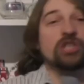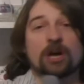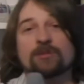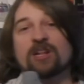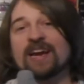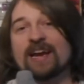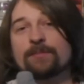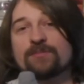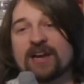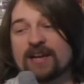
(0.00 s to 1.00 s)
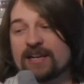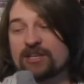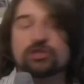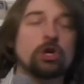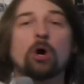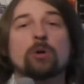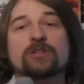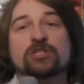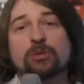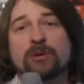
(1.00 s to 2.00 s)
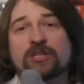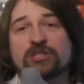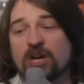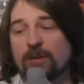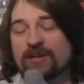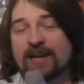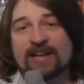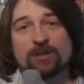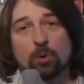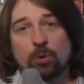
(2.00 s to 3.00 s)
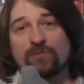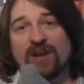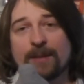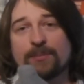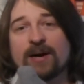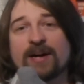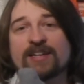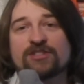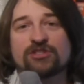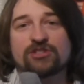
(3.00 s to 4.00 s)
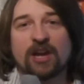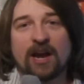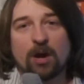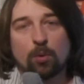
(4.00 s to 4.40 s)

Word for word: Some claim that his goal is to exterminate all vampires,